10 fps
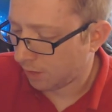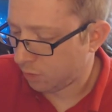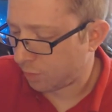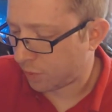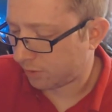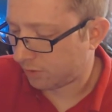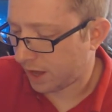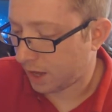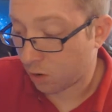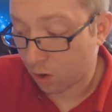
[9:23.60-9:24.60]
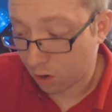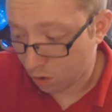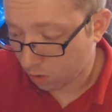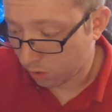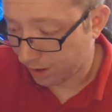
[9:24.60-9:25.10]
If you press and
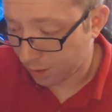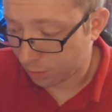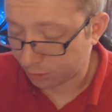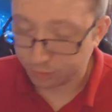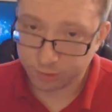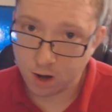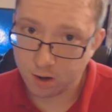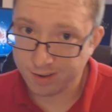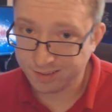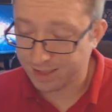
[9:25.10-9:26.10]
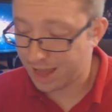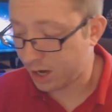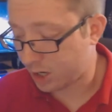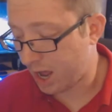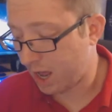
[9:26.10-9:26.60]
hold, it will start
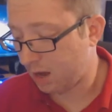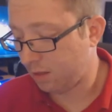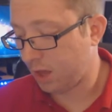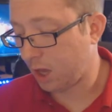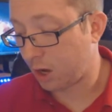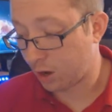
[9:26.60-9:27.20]
slash end the